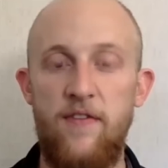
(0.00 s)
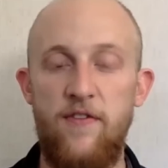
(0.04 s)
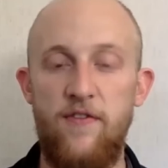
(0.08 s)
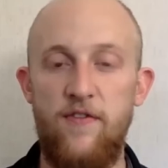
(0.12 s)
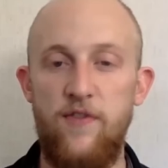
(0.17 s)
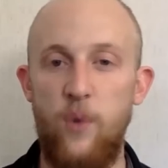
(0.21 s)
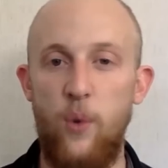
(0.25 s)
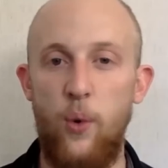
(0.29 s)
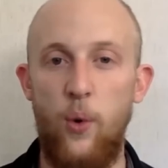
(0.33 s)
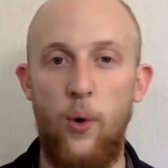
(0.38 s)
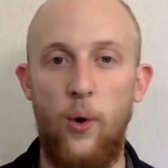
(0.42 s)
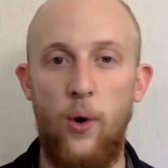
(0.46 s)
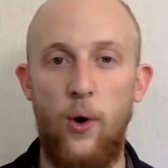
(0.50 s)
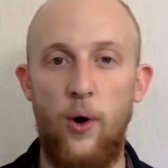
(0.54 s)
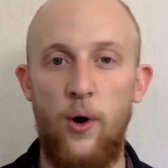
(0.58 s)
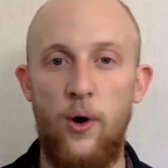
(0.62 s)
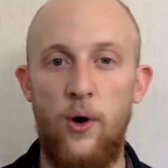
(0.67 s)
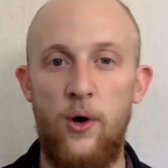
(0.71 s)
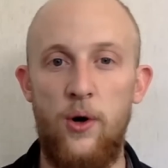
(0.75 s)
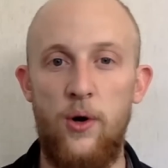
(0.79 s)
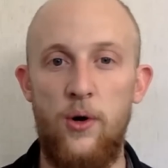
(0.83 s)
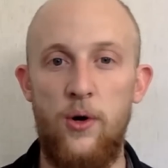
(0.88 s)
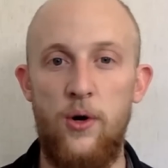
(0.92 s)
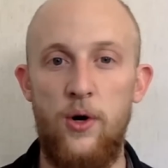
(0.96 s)

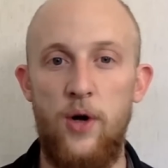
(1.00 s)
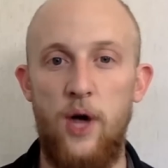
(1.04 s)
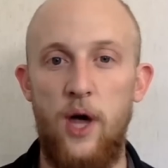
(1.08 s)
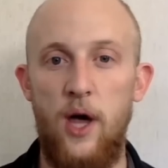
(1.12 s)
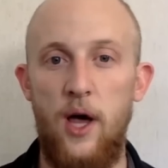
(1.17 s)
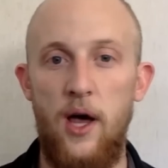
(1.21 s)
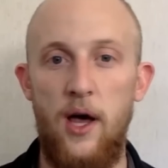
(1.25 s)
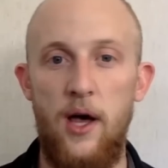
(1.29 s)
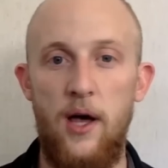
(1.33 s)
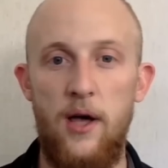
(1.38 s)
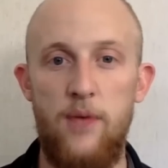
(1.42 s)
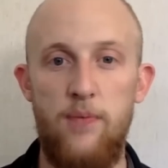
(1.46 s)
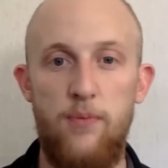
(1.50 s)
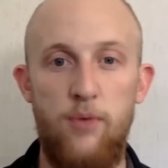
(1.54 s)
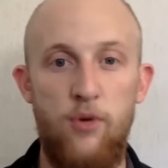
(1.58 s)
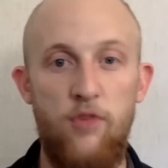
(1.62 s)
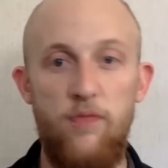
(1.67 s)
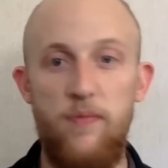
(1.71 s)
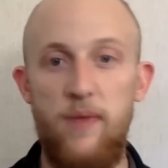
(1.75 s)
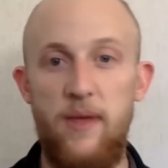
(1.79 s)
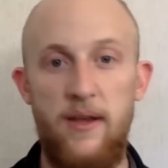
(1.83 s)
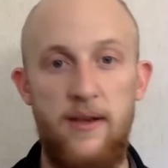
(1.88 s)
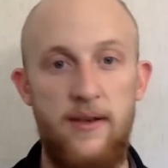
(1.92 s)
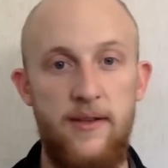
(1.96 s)
for
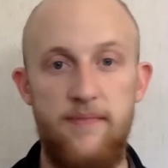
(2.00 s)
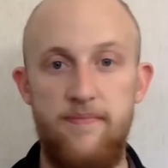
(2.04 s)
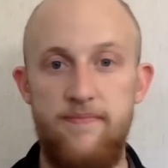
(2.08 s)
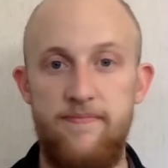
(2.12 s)
movement